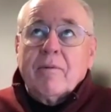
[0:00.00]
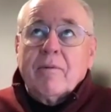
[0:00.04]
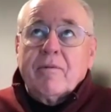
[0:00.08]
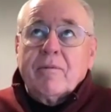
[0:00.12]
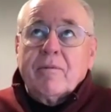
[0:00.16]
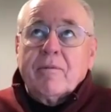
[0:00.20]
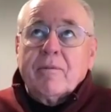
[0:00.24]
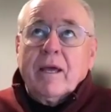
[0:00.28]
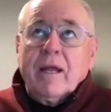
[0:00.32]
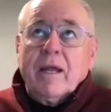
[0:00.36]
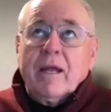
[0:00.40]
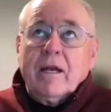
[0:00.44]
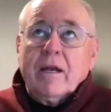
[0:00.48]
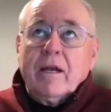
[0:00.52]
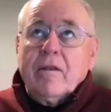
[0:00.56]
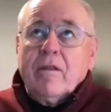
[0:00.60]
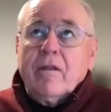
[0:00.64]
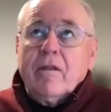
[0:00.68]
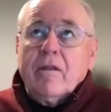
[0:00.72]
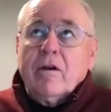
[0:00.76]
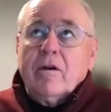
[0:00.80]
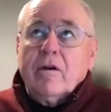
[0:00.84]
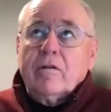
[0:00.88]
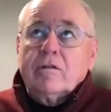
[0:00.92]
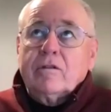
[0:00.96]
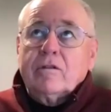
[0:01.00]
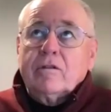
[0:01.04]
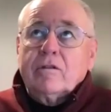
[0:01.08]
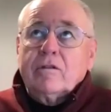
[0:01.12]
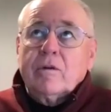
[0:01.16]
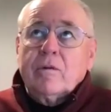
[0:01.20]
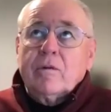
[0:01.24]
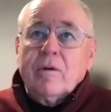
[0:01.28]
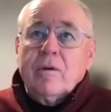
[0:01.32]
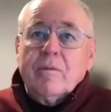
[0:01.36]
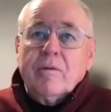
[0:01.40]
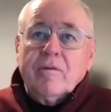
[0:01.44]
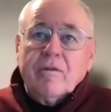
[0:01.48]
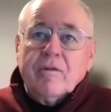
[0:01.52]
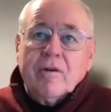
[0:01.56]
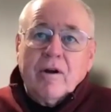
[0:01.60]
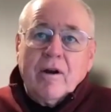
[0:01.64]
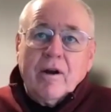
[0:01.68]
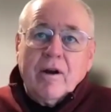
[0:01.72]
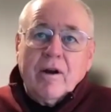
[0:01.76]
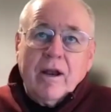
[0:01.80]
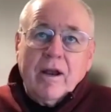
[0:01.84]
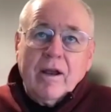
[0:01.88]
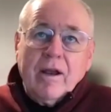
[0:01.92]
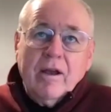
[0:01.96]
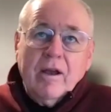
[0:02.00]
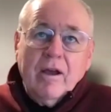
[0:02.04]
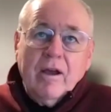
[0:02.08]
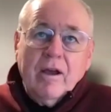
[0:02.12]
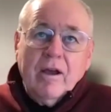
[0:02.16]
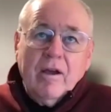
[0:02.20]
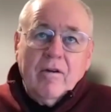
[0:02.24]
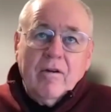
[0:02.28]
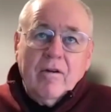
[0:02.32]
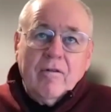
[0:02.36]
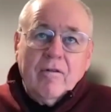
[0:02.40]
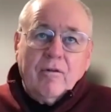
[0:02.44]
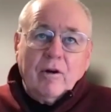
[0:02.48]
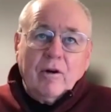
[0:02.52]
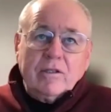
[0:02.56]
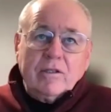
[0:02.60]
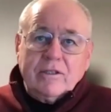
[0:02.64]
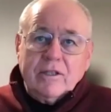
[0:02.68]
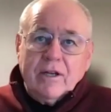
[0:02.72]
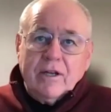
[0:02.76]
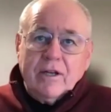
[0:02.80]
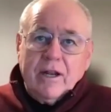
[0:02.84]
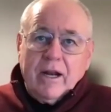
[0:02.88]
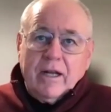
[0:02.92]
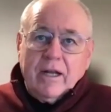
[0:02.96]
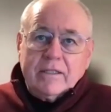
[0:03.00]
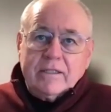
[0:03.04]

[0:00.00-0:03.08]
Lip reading: it from getting into the ocean. We've been very fortunate.